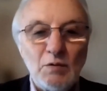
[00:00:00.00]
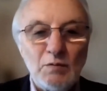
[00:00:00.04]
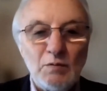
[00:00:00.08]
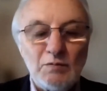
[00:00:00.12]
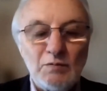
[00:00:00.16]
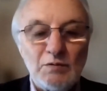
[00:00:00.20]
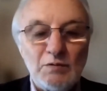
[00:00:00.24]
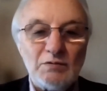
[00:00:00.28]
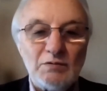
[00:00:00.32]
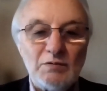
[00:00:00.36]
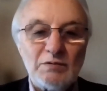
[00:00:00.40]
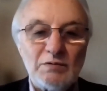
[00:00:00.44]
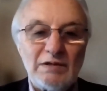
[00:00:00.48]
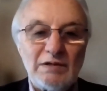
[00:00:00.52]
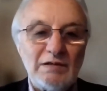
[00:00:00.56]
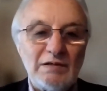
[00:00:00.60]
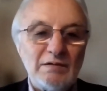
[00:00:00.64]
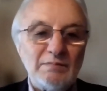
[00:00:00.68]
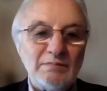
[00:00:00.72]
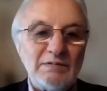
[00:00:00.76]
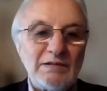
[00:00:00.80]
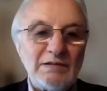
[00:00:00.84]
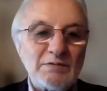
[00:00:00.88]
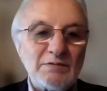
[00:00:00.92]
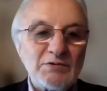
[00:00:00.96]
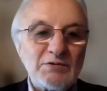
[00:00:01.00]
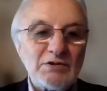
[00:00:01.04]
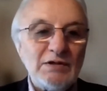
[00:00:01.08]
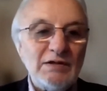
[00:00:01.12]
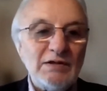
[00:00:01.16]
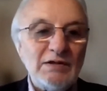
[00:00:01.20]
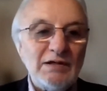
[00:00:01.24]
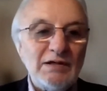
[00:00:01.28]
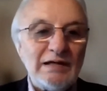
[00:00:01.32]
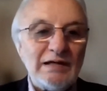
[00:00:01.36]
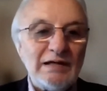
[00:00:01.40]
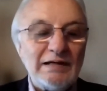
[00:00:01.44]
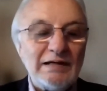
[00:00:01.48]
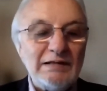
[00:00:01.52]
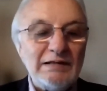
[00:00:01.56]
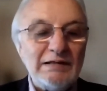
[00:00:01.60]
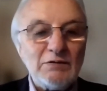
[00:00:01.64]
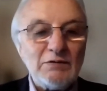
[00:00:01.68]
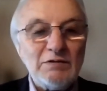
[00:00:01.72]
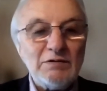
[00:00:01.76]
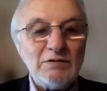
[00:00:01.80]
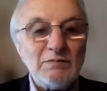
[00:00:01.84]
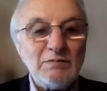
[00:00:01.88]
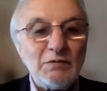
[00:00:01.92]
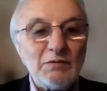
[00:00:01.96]
um, who adapts how
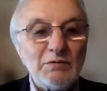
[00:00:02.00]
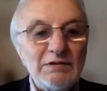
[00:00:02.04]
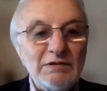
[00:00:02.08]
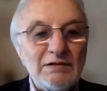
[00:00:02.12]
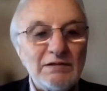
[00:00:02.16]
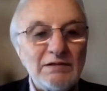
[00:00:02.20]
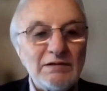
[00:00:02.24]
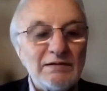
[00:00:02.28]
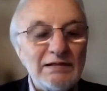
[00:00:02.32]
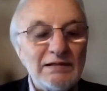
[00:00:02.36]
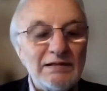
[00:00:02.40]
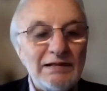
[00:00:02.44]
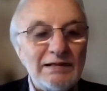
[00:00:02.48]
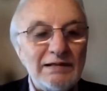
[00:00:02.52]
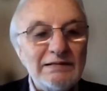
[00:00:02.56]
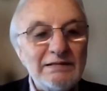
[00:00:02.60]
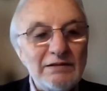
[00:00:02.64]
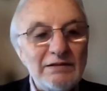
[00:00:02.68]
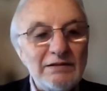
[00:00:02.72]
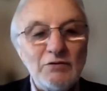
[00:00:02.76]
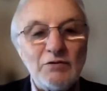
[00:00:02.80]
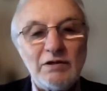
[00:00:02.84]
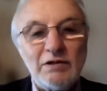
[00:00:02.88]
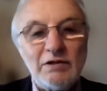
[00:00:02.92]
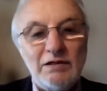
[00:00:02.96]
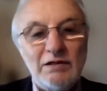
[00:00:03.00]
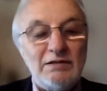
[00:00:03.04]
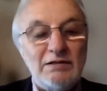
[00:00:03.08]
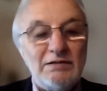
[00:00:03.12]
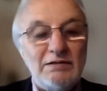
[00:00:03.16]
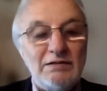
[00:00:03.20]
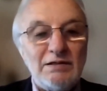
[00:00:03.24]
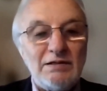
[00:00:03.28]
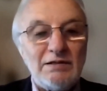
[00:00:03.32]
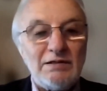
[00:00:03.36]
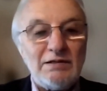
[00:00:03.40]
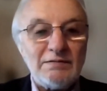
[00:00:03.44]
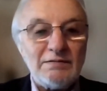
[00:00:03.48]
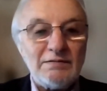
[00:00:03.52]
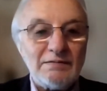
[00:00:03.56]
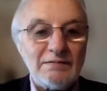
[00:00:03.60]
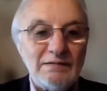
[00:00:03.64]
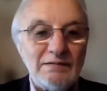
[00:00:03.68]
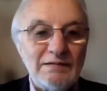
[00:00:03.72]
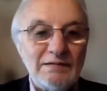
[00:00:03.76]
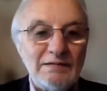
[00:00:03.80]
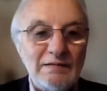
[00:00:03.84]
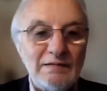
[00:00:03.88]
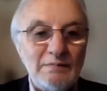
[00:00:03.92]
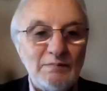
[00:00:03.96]
shall we adapt so there we realized
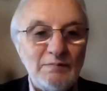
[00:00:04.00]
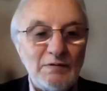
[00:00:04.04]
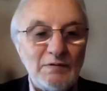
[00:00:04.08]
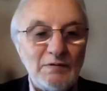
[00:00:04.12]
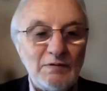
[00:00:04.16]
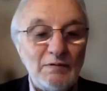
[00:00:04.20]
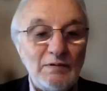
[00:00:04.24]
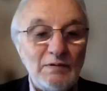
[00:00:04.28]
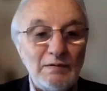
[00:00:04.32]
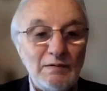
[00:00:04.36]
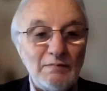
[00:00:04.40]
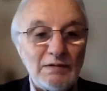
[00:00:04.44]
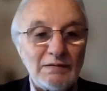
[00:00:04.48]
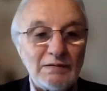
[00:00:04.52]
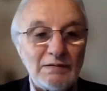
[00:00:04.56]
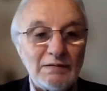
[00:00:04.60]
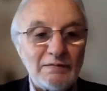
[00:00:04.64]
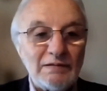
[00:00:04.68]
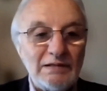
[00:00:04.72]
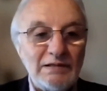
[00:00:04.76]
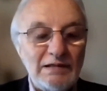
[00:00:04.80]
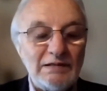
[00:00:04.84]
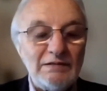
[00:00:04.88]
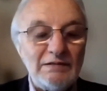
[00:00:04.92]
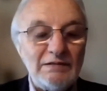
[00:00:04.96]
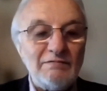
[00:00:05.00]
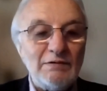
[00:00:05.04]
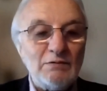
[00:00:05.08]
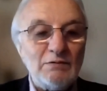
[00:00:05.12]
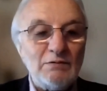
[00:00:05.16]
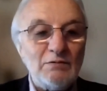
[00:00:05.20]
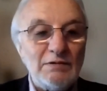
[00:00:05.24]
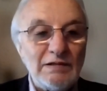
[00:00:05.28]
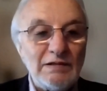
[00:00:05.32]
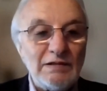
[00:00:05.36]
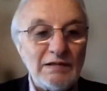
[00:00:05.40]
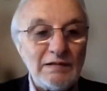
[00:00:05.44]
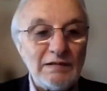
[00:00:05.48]
of the heterogeneity